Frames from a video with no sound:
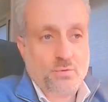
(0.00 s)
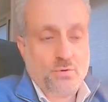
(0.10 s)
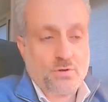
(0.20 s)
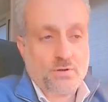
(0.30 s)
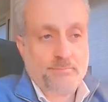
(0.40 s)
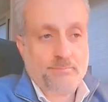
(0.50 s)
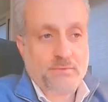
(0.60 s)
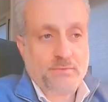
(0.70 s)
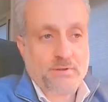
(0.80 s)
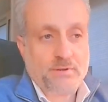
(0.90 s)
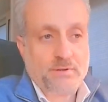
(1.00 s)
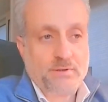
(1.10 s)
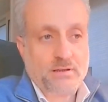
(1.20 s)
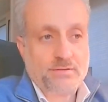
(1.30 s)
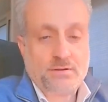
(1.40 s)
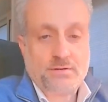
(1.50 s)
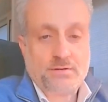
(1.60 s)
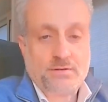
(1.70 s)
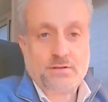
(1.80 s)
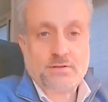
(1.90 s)
war that has
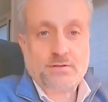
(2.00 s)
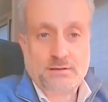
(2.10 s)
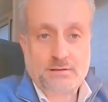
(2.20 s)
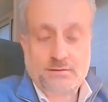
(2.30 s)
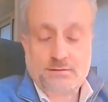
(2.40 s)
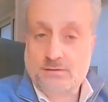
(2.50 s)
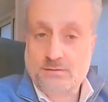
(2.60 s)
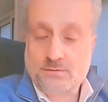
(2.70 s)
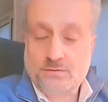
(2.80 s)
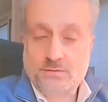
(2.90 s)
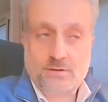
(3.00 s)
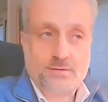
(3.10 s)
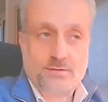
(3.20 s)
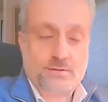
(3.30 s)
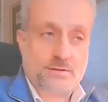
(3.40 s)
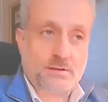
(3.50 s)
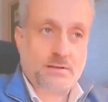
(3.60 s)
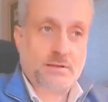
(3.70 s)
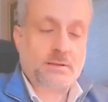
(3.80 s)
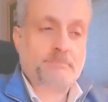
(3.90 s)
cost us dearly and continues to cost us
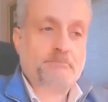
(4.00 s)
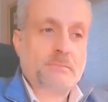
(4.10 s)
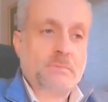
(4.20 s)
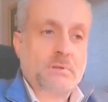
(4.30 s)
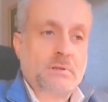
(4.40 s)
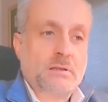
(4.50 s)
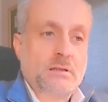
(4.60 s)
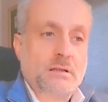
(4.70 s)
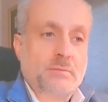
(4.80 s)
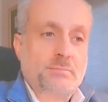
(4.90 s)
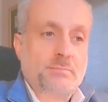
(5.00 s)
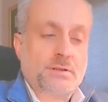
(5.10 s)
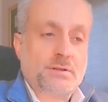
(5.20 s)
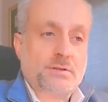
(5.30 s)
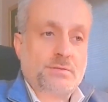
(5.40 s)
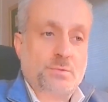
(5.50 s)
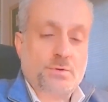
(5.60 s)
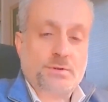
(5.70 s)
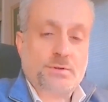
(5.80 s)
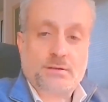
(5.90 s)
dearly, because
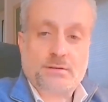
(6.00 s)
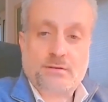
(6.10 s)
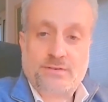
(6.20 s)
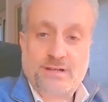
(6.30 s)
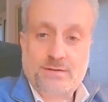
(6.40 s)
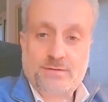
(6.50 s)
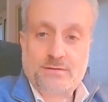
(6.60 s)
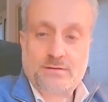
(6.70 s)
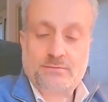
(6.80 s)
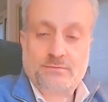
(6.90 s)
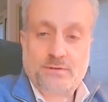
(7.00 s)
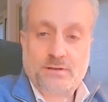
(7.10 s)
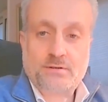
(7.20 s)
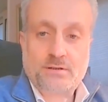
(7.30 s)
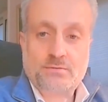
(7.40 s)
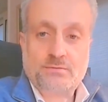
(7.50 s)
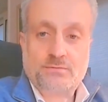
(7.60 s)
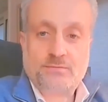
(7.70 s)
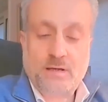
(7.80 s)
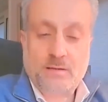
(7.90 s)
more than 1,500
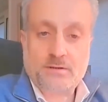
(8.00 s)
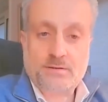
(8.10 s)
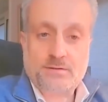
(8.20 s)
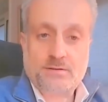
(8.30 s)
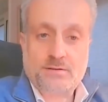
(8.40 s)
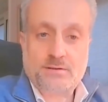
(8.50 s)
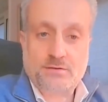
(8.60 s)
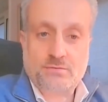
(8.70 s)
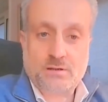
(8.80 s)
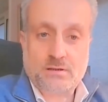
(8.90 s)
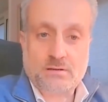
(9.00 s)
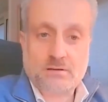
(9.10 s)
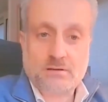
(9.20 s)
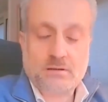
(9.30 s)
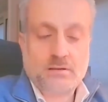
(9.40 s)
families in Israel